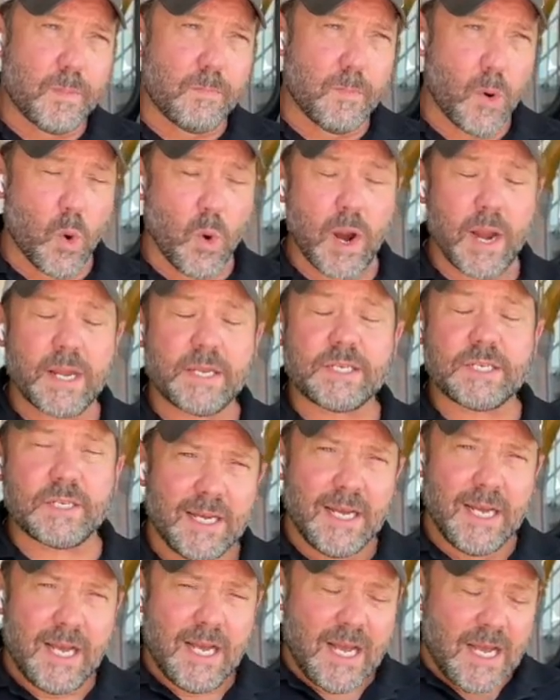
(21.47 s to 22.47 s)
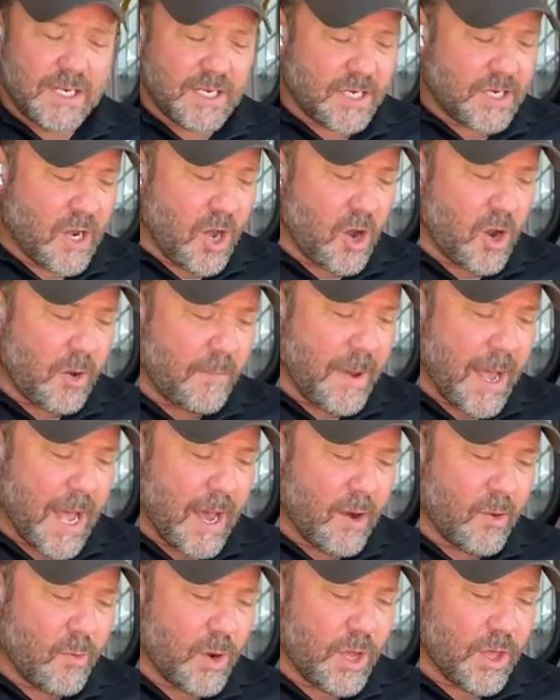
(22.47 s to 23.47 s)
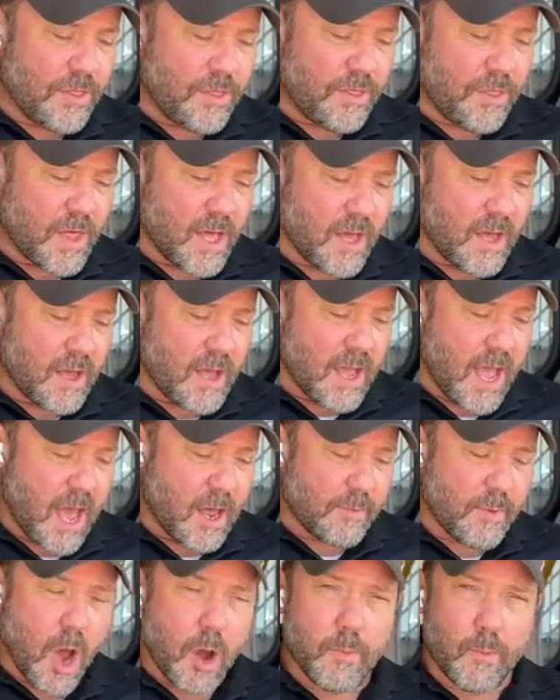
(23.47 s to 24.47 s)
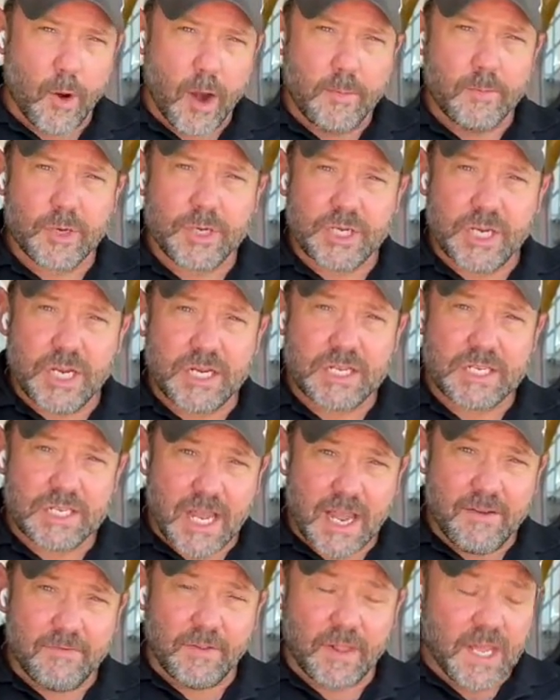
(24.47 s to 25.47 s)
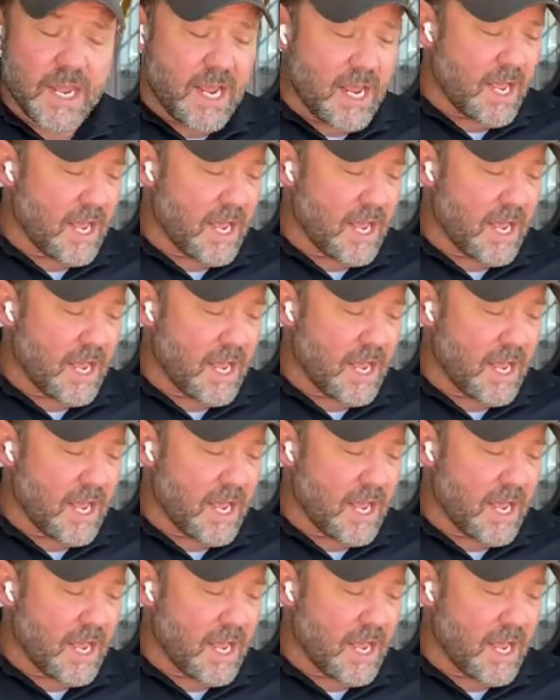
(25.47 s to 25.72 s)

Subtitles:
points to talk about with how to operate machines safely